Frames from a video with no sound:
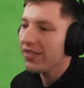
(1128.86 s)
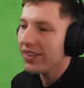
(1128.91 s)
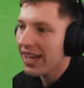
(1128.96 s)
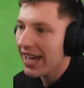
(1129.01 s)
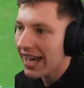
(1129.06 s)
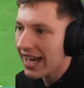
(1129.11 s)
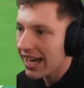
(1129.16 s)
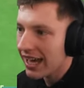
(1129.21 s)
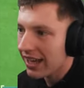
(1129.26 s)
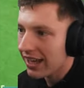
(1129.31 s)
win
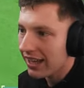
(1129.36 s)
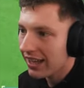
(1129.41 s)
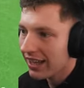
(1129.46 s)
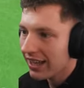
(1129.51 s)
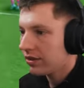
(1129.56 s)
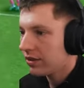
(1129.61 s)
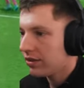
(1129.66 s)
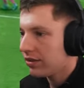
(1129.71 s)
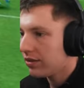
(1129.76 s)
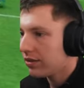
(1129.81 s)
that?
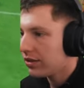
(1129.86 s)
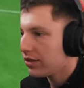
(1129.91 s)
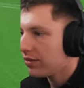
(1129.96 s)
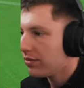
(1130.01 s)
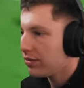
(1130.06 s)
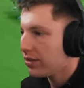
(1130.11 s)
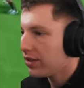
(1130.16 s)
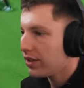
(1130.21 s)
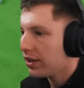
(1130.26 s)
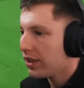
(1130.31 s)

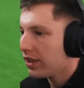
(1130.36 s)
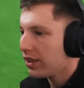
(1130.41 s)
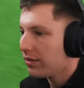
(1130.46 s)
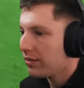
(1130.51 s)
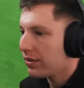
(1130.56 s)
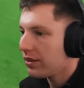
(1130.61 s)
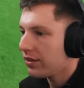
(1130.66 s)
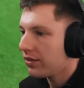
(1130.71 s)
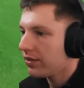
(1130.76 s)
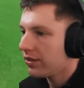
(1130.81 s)
Didn't want that.
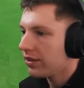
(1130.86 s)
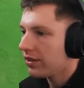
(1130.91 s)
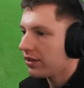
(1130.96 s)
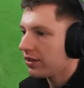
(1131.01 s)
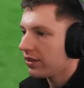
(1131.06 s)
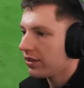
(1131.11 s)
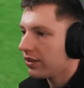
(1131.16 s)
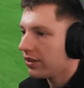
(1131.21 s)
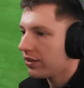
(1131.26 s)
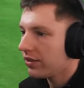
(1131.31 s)
That's
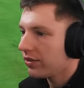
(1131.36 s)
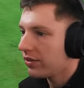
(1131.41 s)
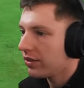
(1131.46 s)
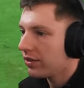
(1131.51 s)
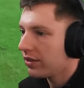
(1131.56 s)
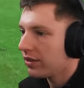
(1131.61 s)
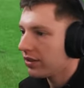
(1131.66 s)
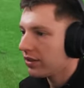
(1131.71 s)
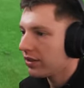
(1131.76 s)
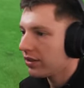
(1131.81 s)
fine, yes.
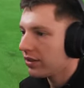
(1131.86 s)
